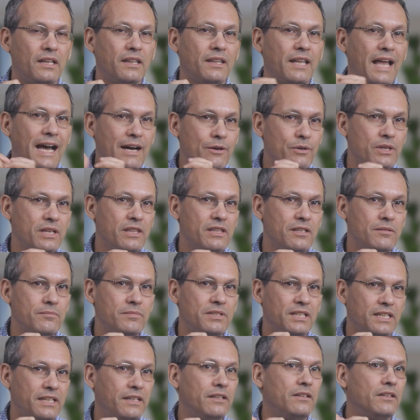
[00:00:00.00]
allowing them
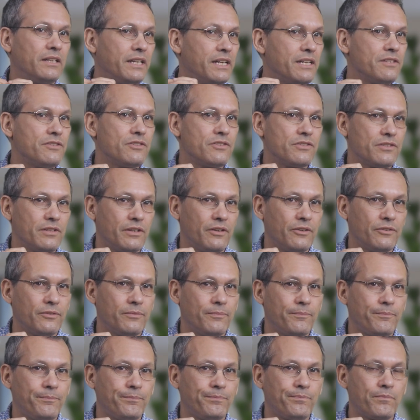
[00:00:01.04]
to kill cancer cells.
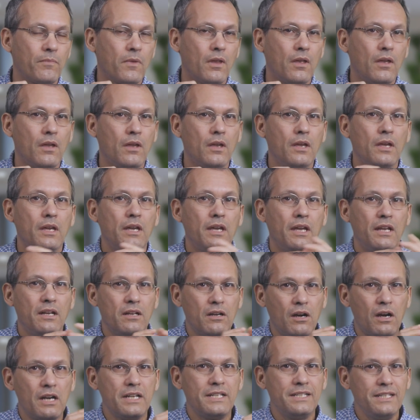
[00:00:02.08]
In
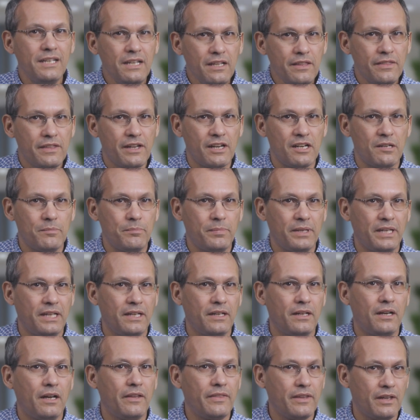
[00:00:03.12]
C A R T therapy,
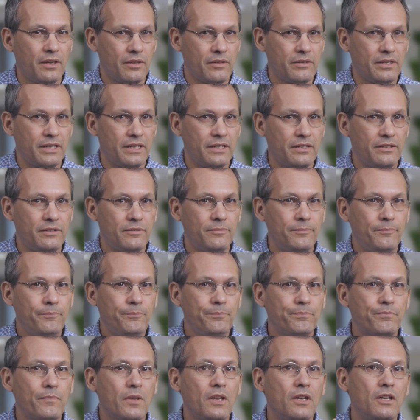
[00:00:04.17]
on the other hand,
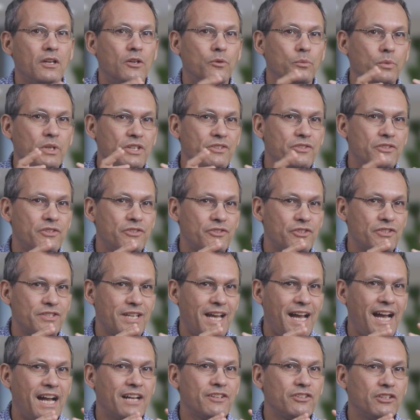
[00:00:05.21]
researchers
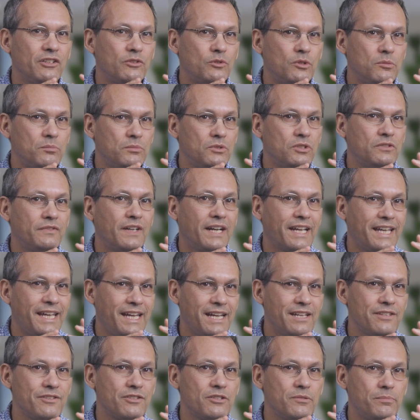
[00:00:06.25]
actually remove a
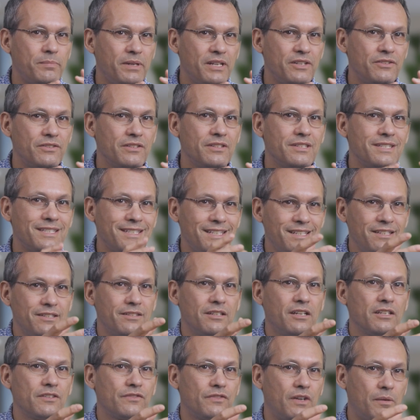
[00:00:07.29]
cancer patient's T
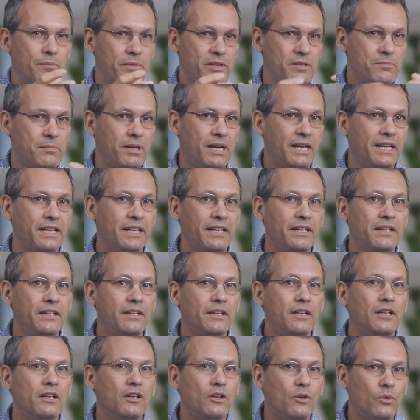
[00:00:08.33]
cells from their body,
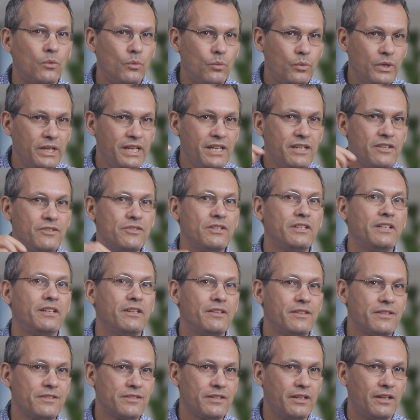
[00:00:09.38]

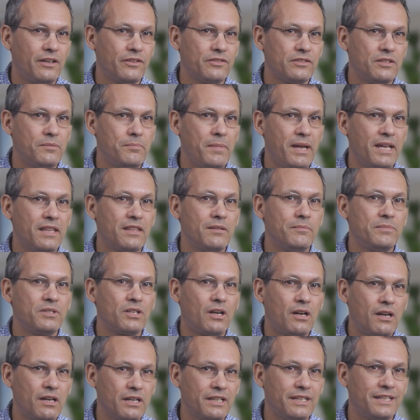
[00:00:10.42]
re-engineer the cells to make them
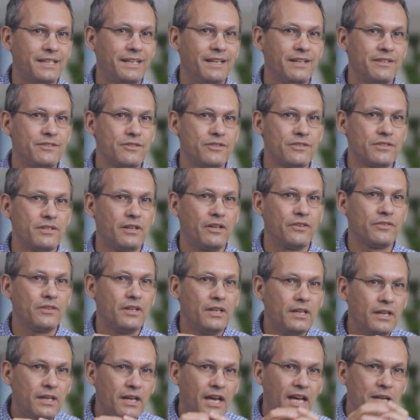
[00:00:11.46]
target cancer cells,
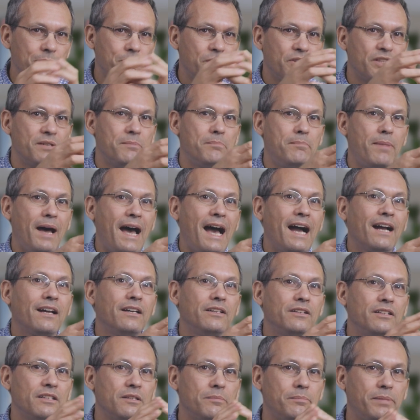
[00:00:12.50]
and put them back
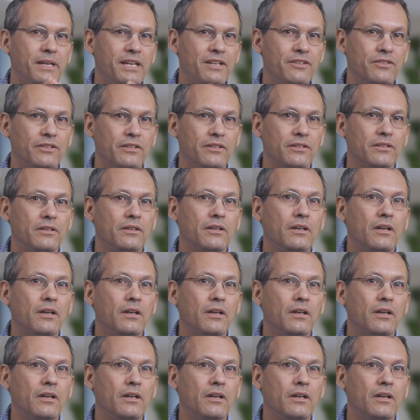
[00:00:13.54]
into the patient.